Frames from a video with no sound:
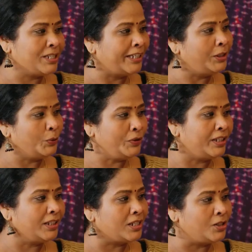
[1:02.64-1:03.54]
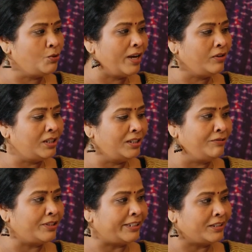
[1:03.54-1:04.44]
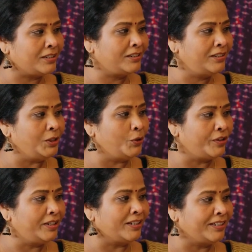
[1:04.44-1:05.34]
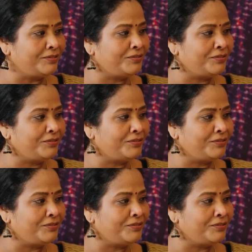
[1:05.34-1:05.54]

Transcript: But I know that you have a girlfriend in your real life.